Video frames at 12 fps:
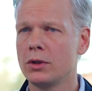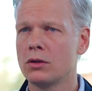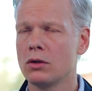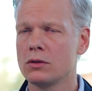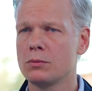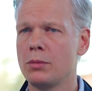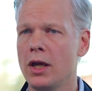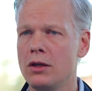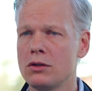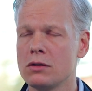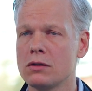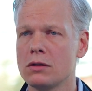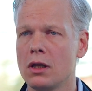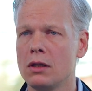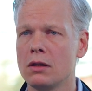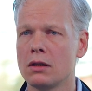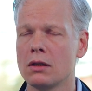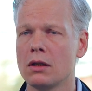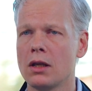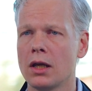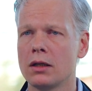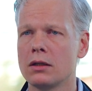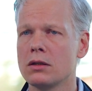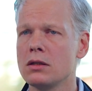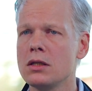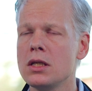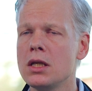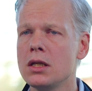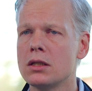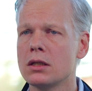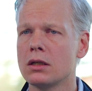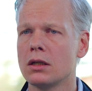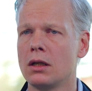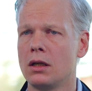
because patients then like need